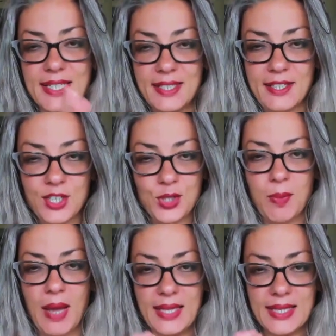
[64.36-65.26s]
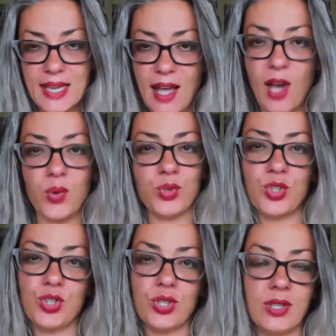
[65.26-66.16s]
in this man's
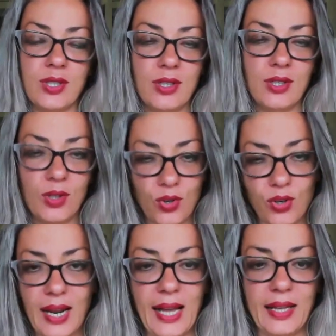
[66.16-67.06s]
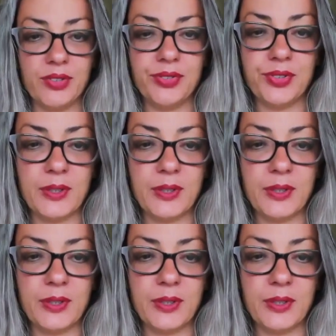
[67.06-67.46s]
house or life.